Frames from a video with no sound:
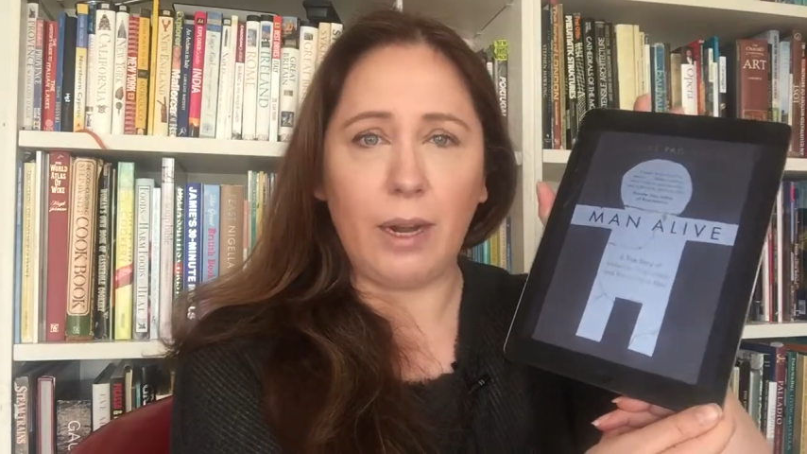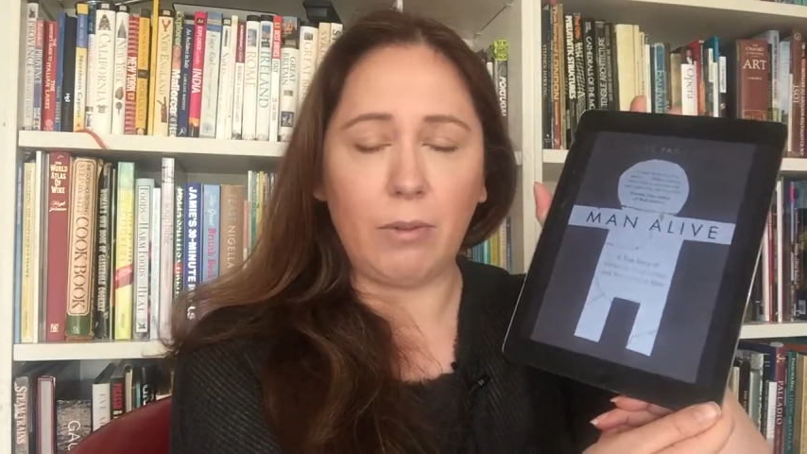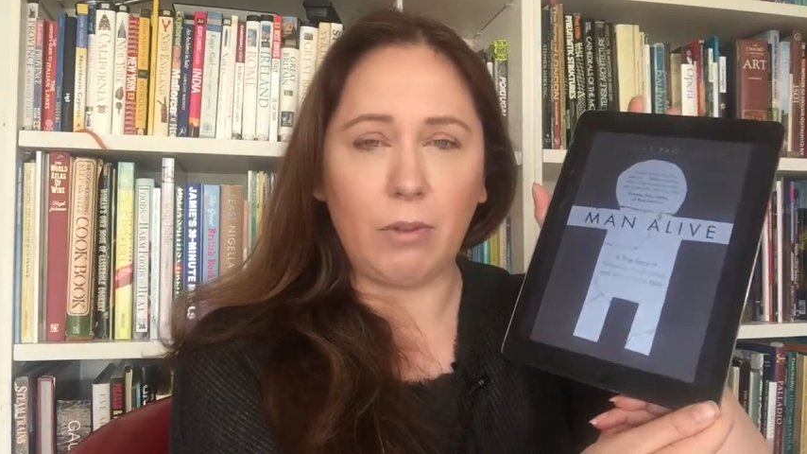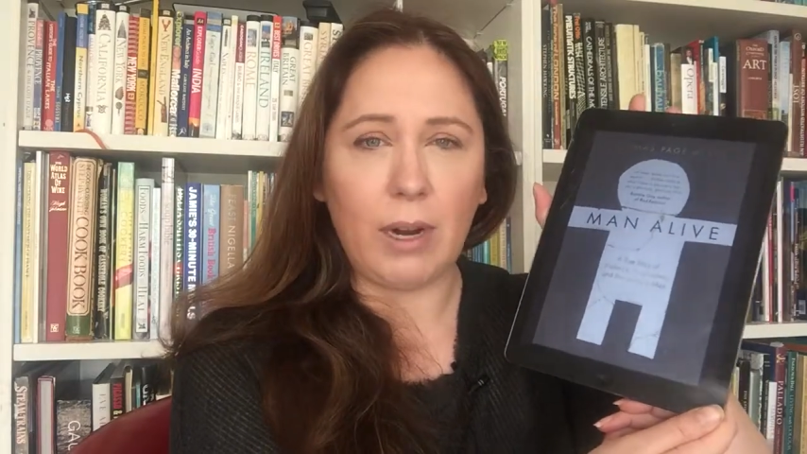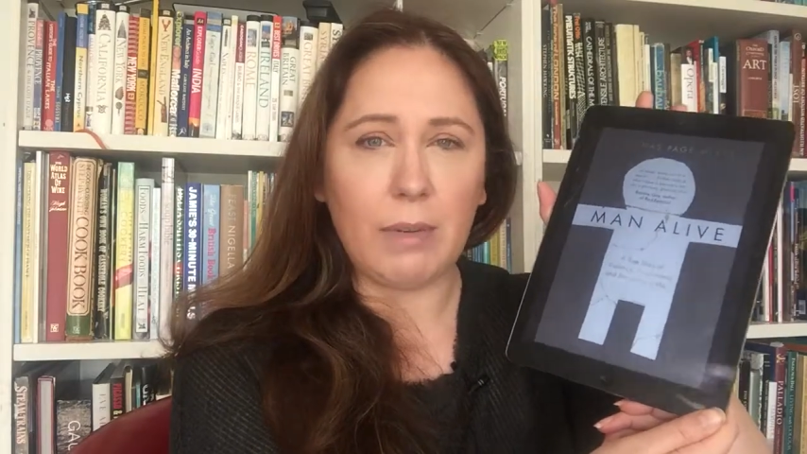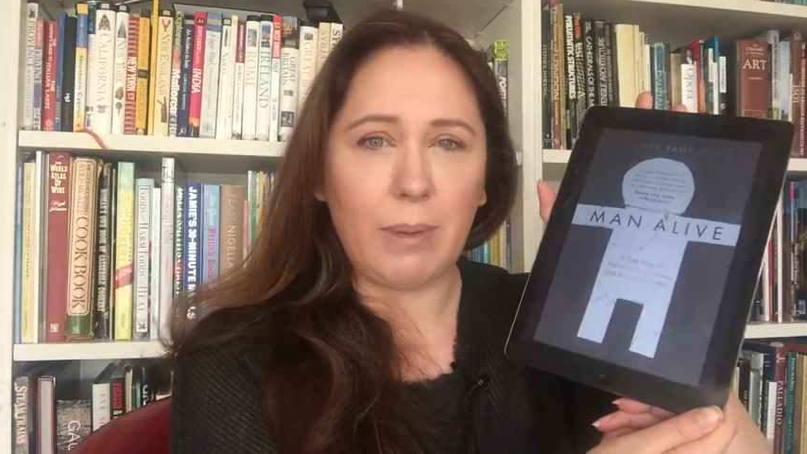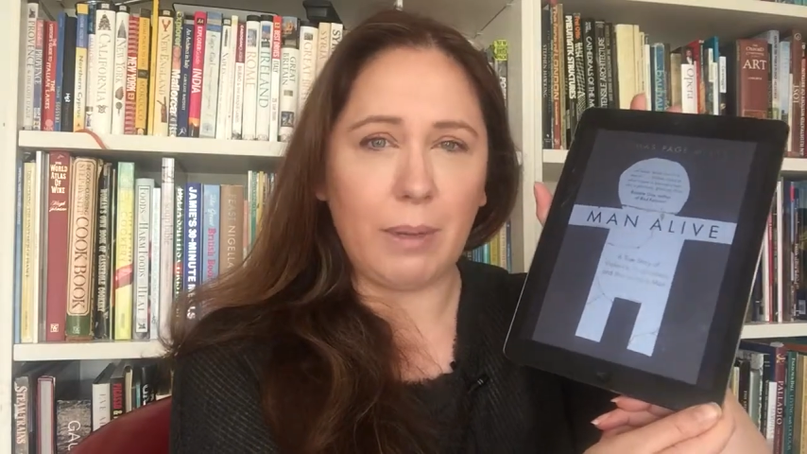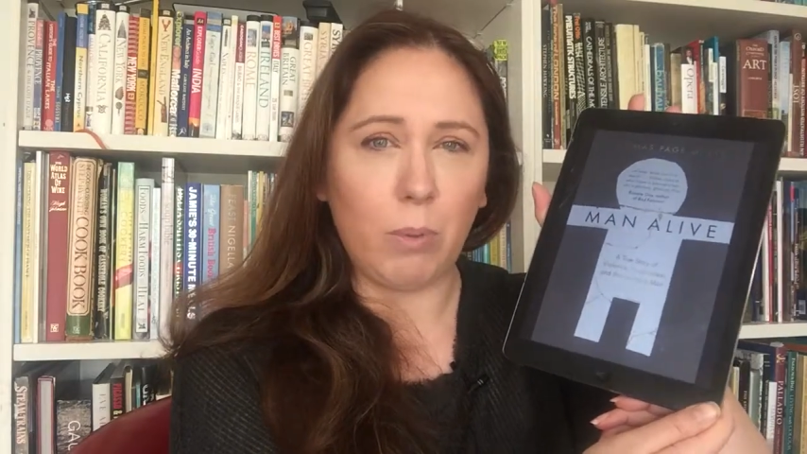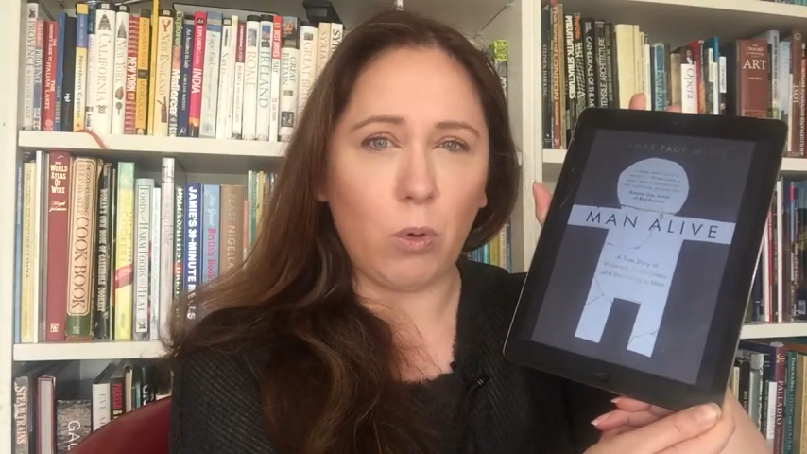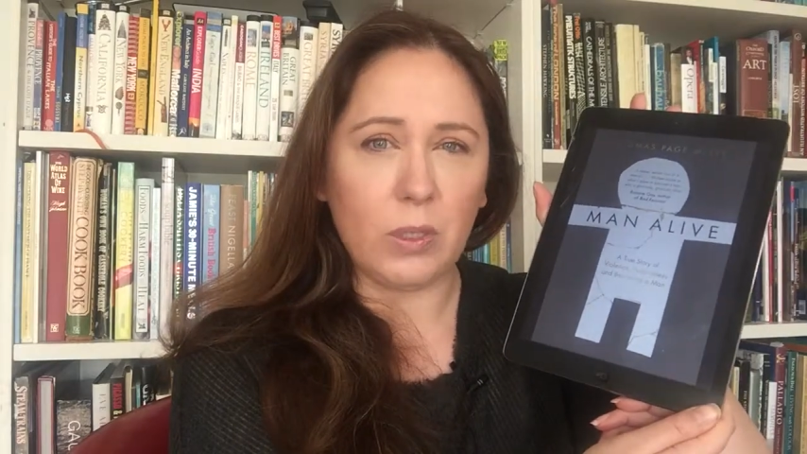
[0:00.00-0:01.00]
and incredibly
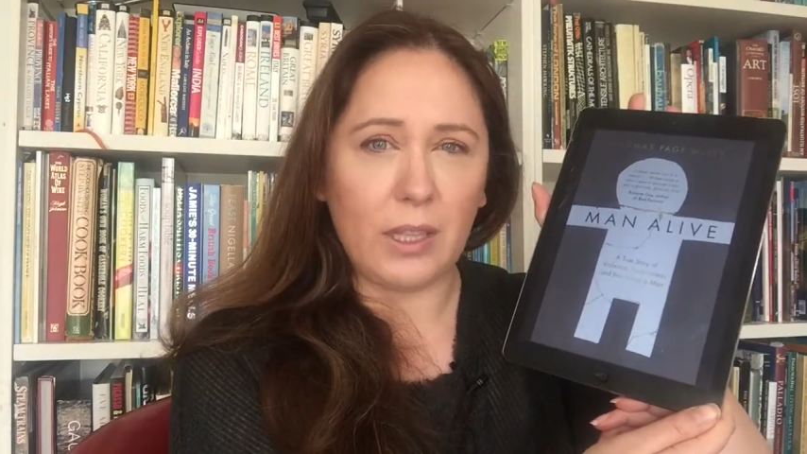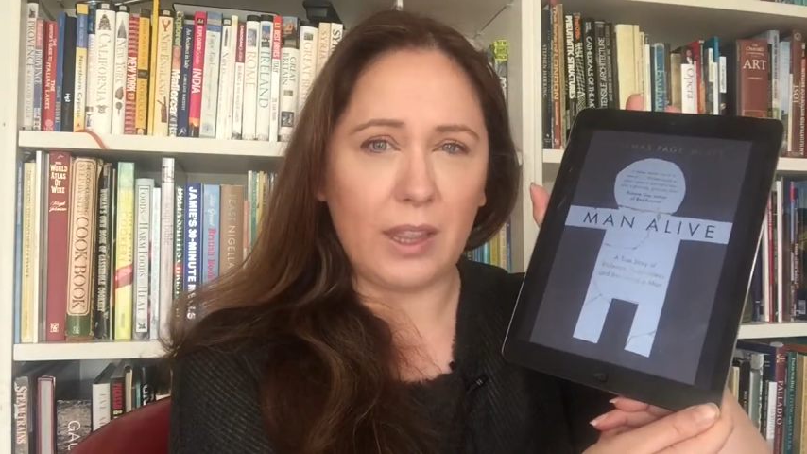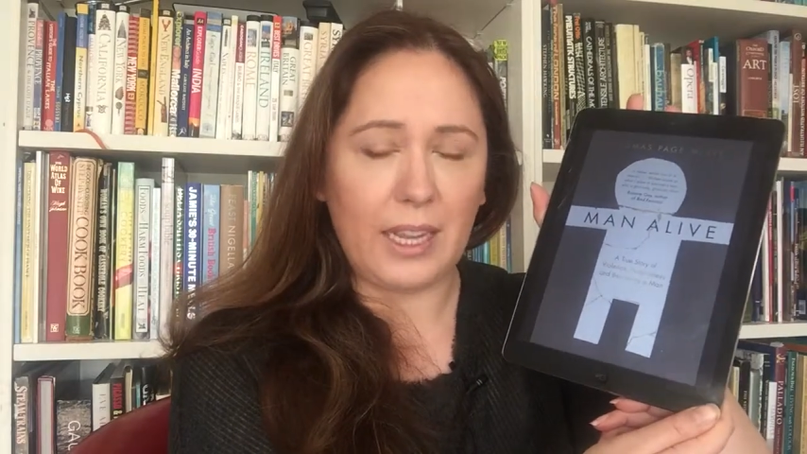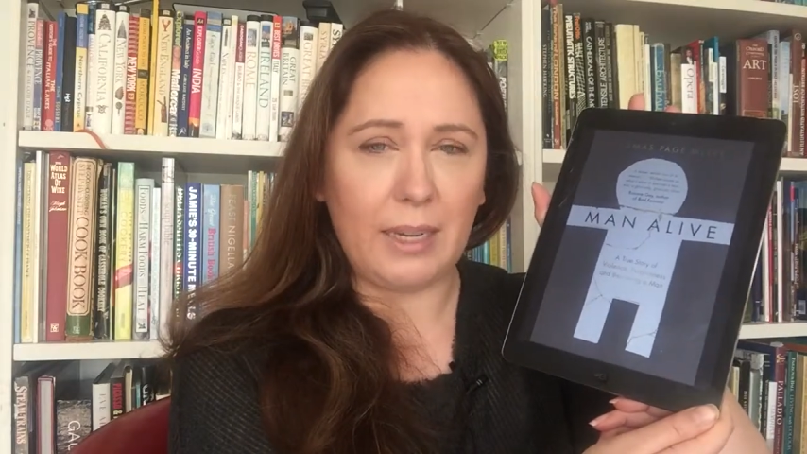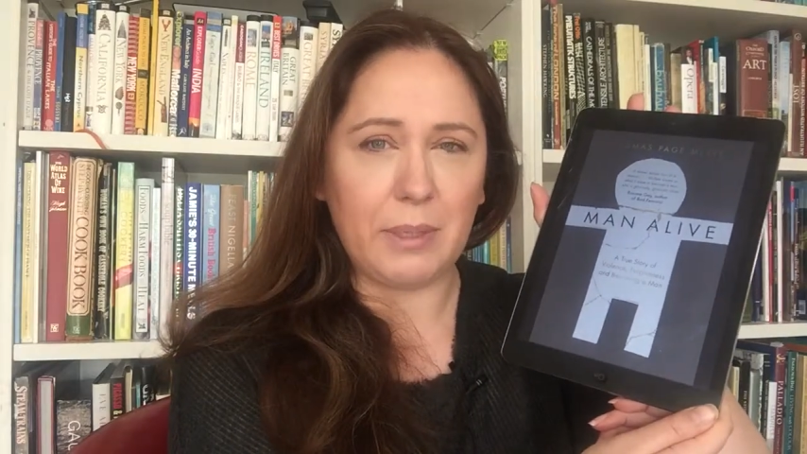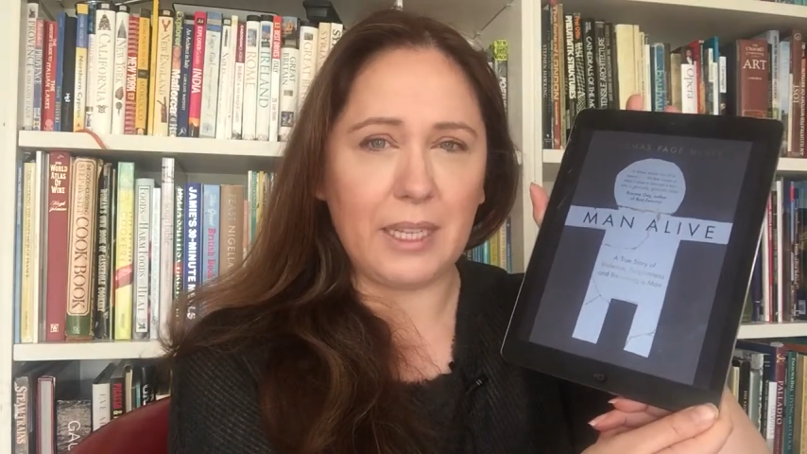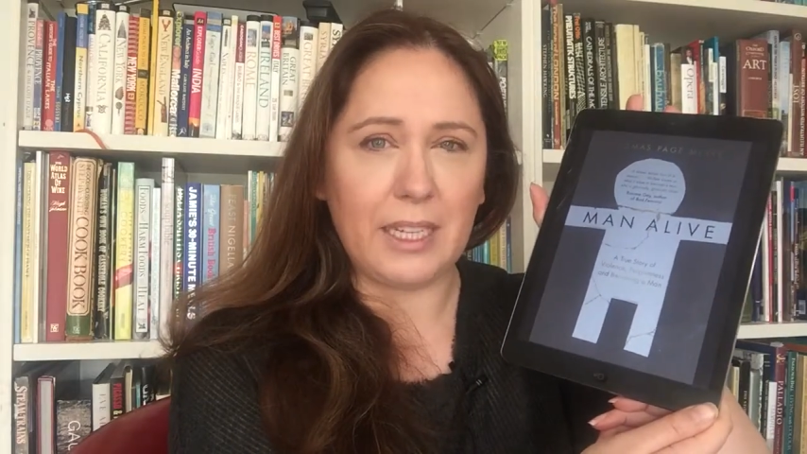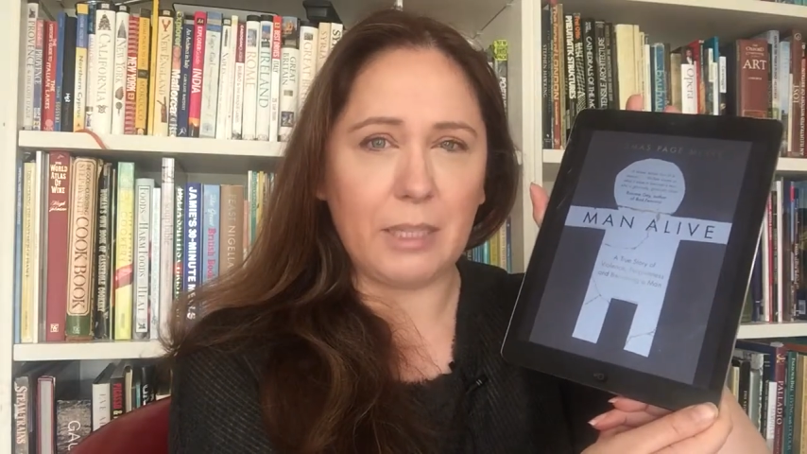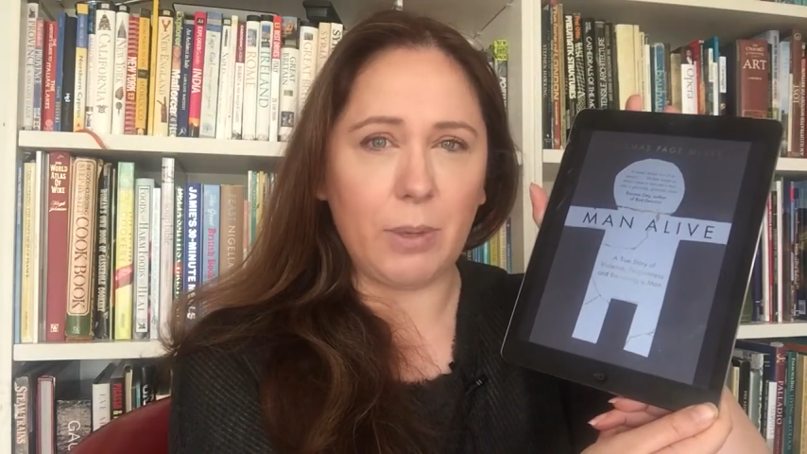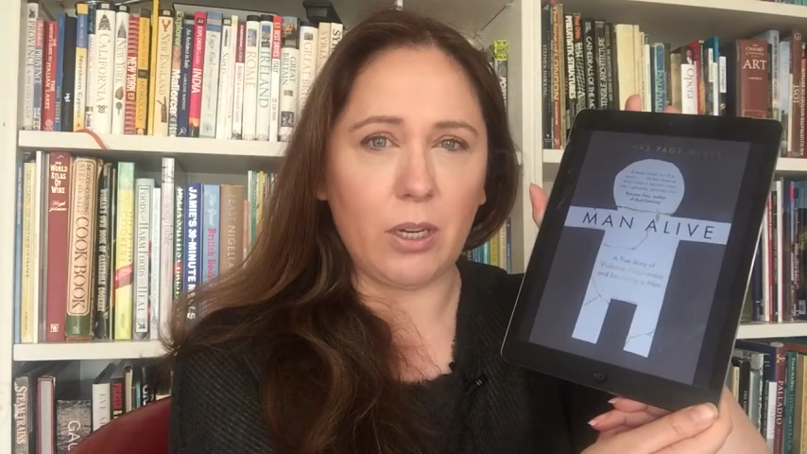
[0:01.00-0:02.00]
important themes in
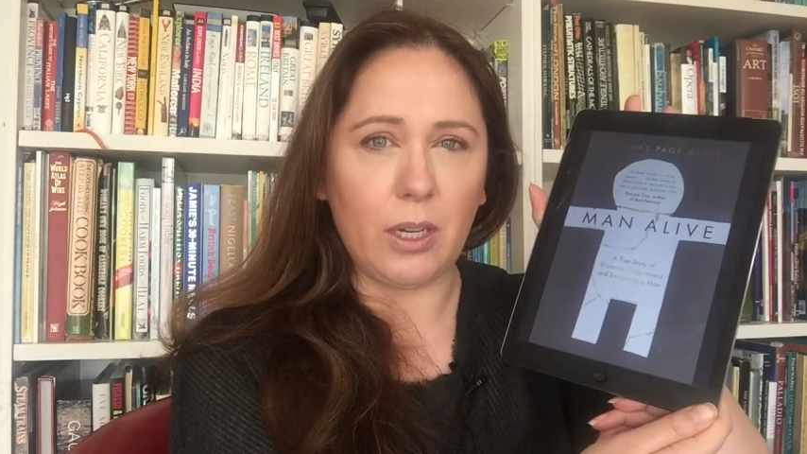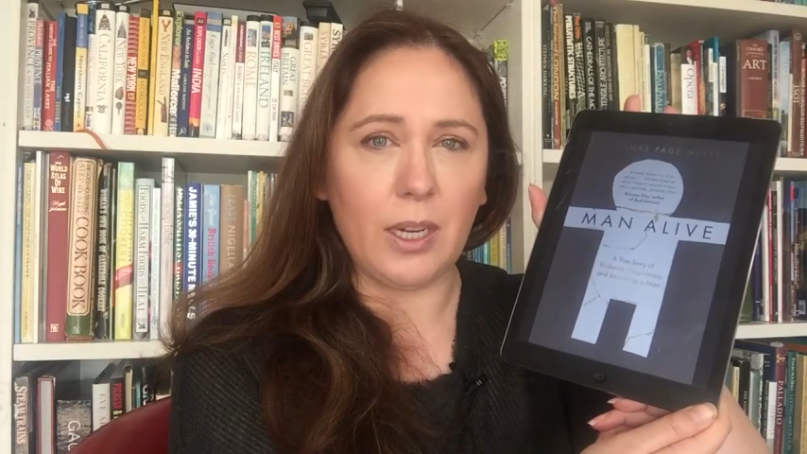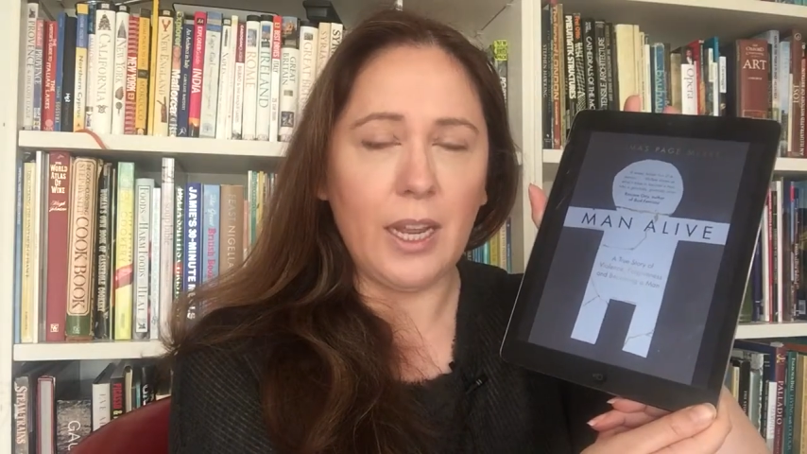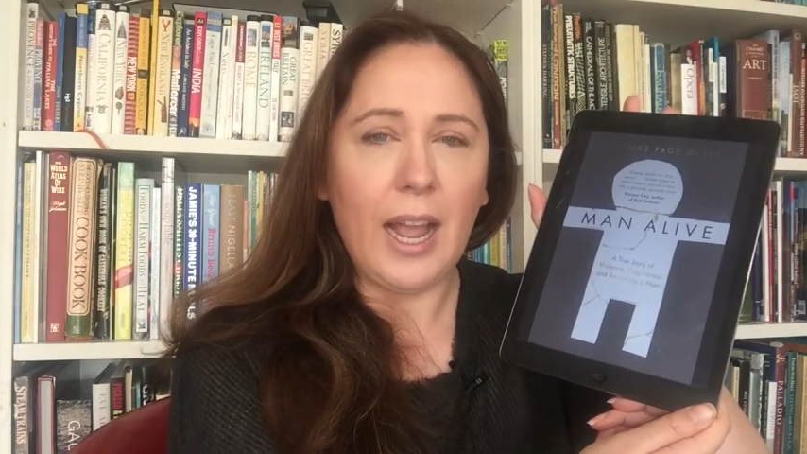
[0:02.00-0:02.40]
this book.